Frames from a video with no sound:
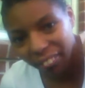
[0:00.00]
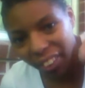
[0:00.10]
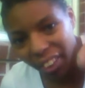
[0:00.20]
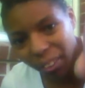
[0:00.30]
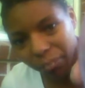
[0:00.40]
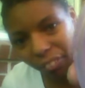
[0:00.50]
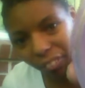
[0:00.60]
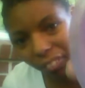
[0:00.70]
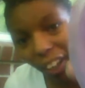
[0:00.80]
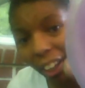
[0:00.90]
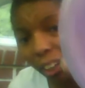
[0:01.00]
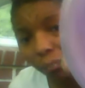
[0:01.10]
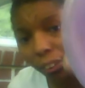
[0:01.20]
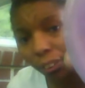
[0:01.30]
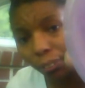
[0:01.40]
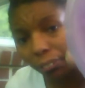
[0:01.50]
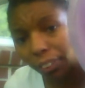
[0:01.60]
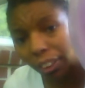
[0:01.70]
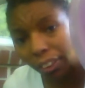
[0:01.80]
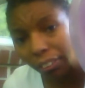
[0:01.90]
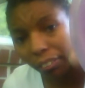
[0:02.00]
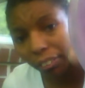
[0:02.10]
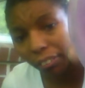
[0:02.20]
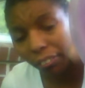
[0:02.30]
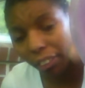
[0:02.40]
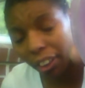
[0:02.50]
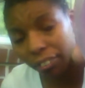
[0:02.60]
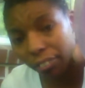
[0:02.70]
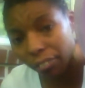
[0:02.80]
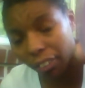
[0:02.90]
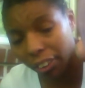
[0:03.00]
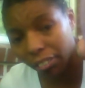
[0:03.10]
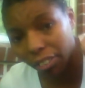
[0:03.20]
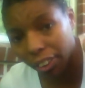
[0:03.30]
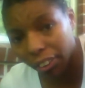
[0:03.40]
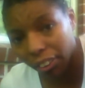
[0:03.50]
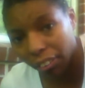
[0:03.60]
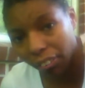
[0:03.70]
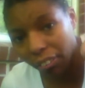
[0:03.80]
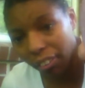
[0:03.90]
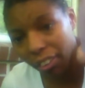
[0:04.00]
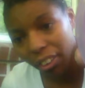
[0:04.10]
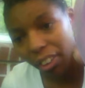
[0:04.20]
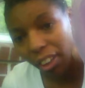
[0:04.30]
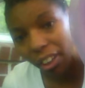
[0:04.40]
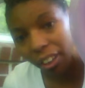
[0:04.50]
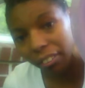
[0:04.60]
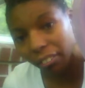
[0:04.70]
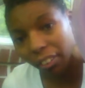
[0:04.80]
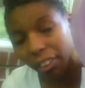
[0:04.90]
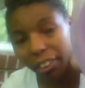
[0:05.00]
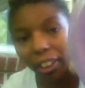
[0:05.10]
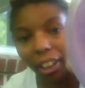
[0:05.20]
but I hope you can see. I have another one, y'all, because I use Aunt Jackie's all the time.